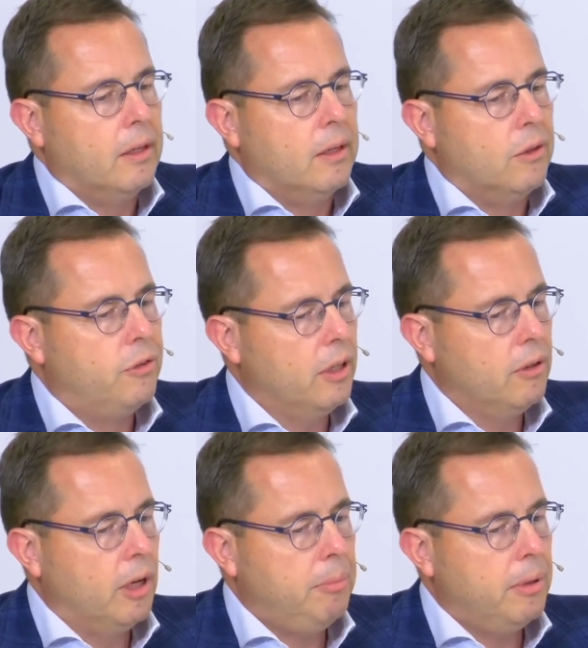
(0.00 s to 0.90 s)

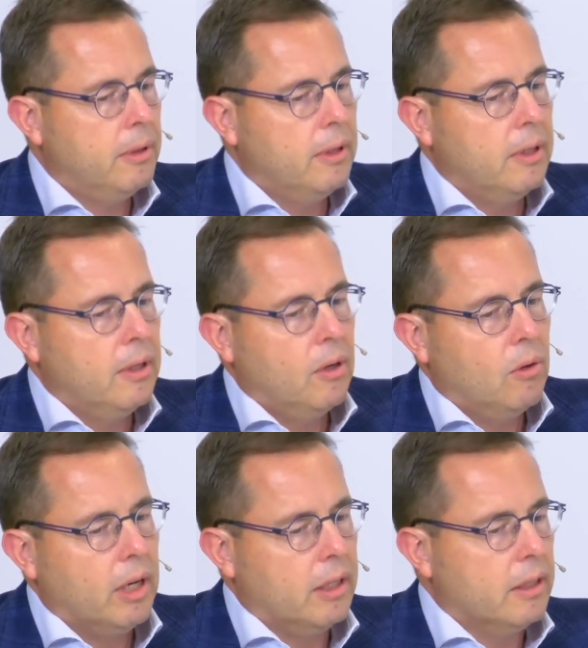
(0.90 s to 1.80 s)
follow-up,
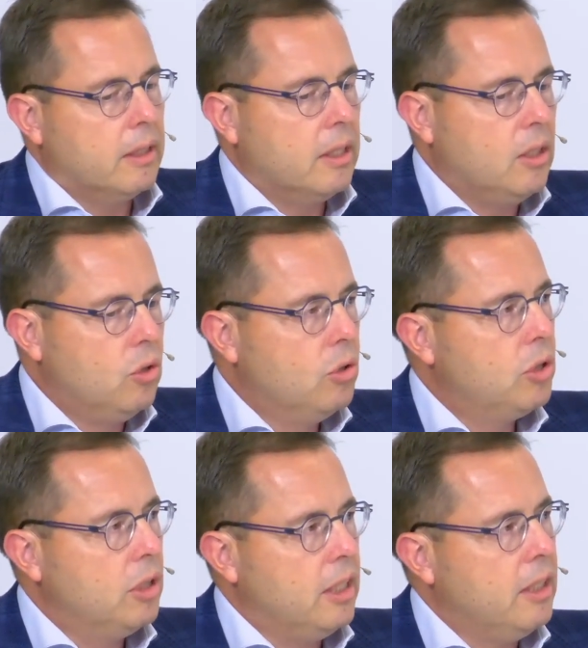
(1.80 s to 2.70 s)
well,
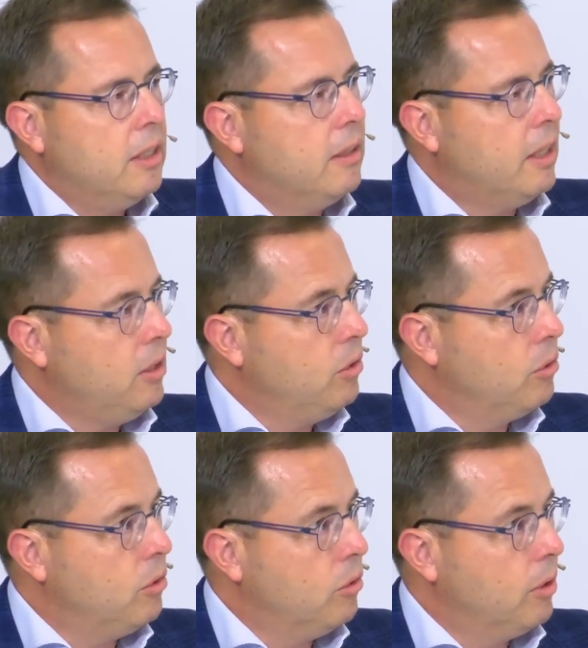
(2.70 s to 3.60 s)
usually then you
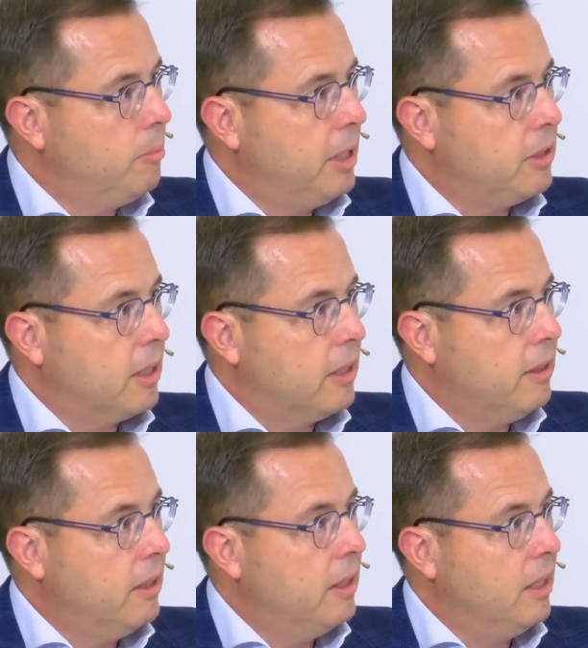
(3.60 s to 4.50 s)
do a PET scan
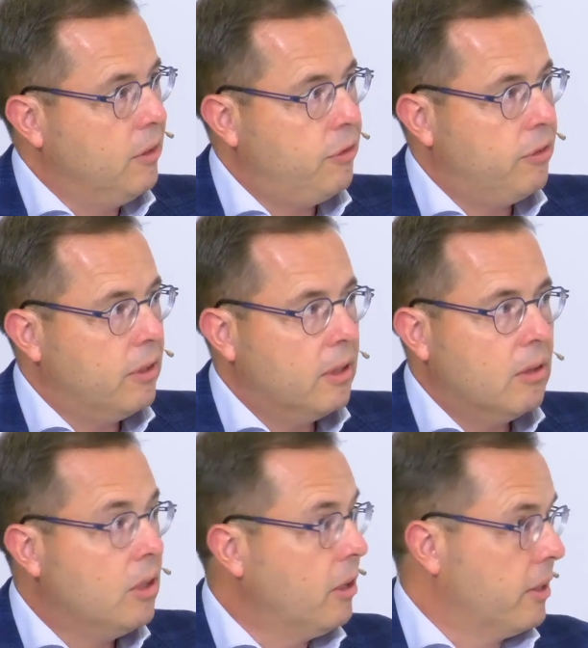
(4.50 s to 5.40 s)
if
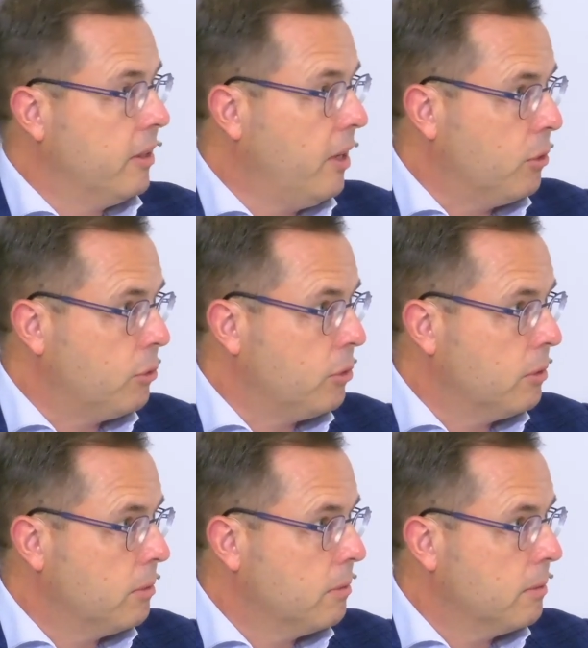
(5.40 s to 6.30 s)
you are in doubt.
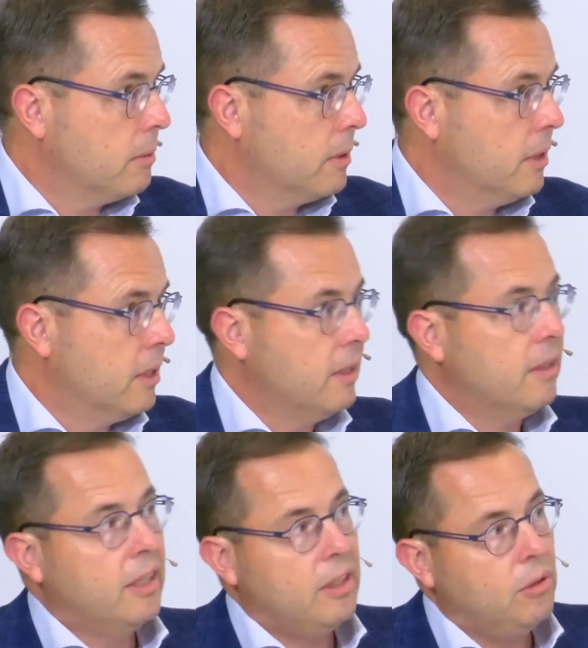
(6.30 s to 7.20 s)

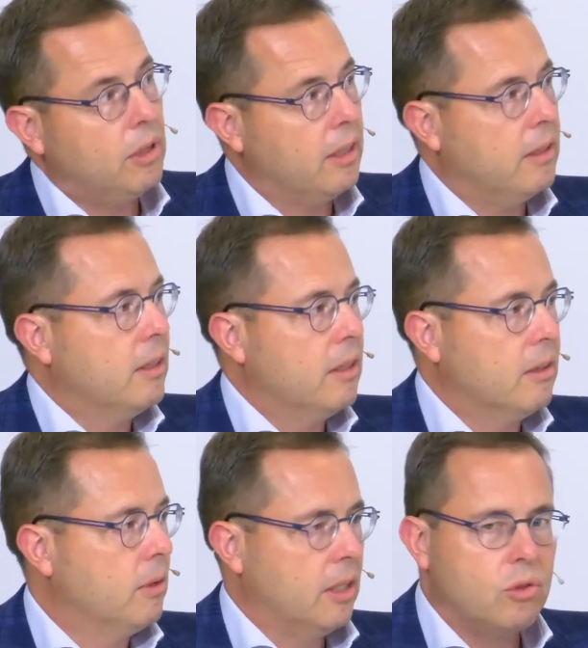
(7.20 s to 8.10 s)
Then you can,
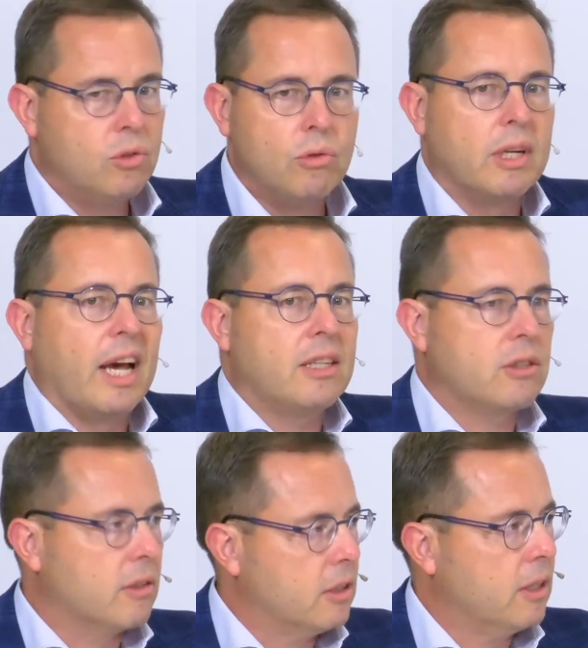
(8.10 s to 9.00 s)
do an
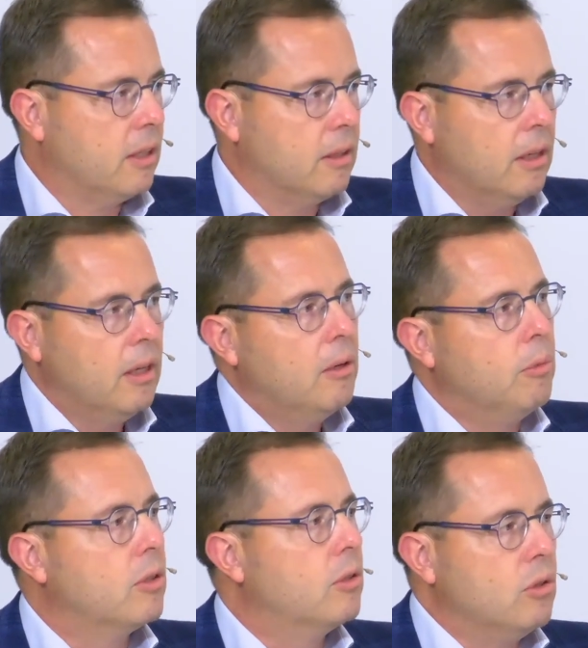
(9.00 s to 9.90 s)
extra scan.
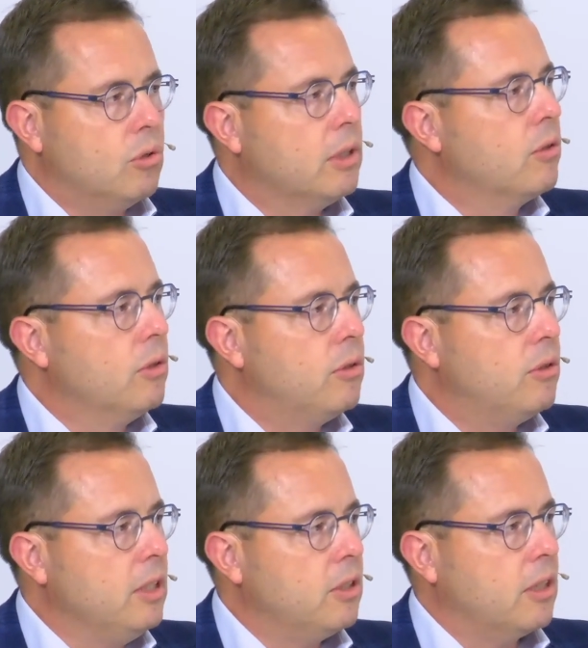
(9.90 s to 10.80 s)
But doing
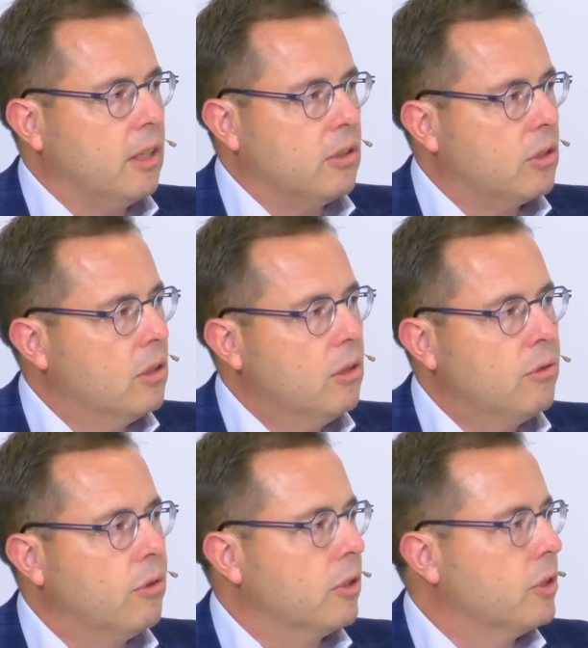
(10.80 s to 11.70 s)
routine scans
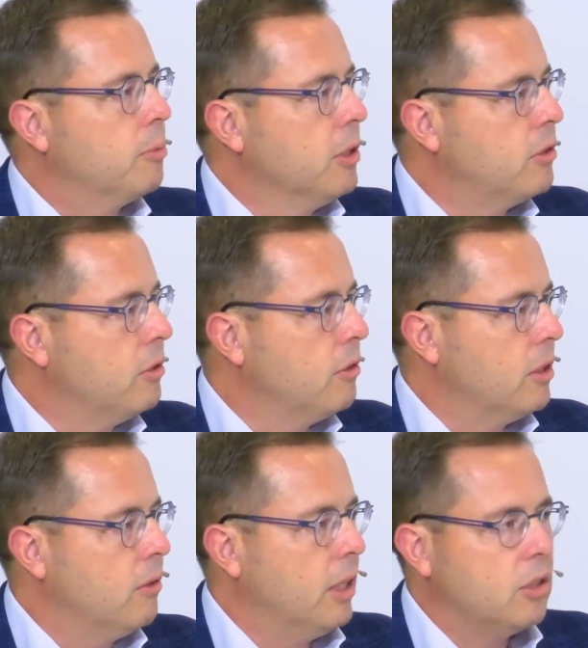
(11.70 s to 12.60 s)
for response
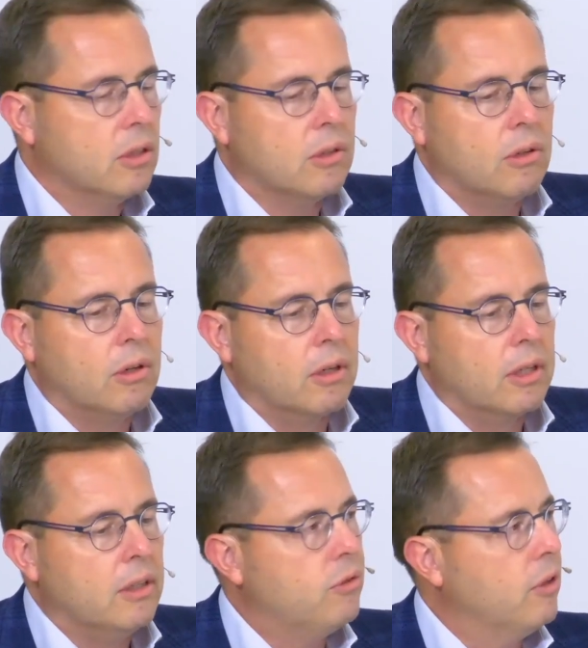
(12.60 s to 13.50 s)
evaluation or
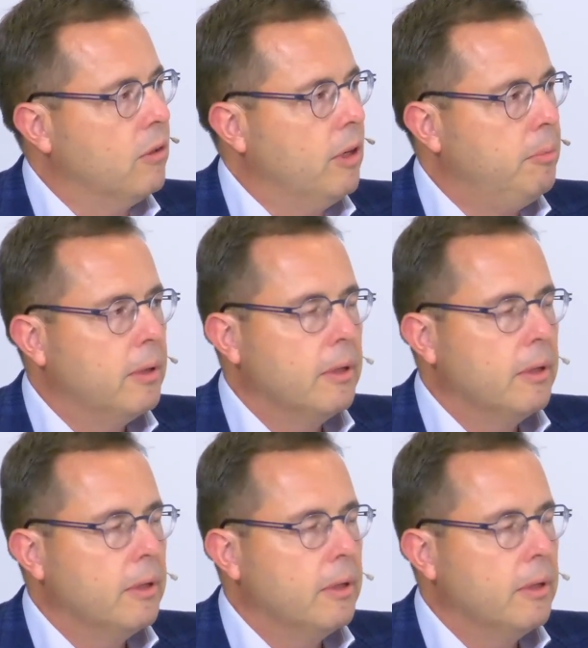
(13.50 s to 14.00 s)
in follow-up